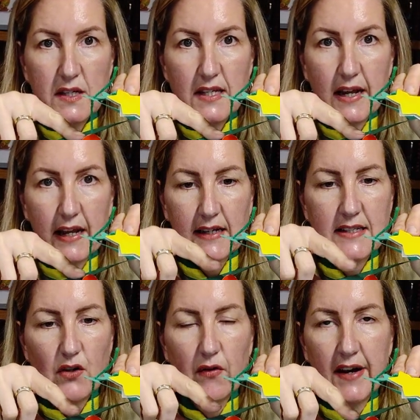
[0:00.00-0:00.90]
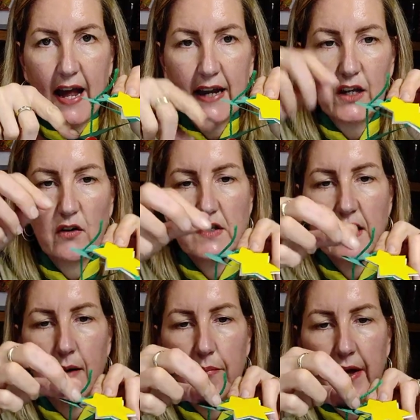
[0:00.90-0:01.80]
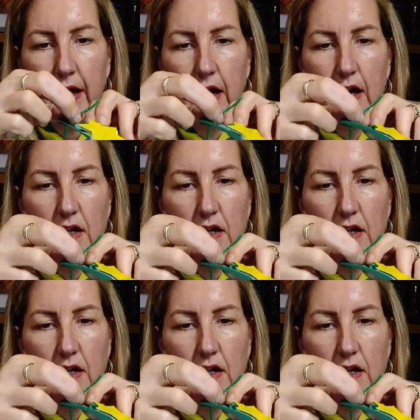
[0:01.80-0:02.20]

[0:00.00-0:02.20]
isn't it? Because it's already hanging onto that bit.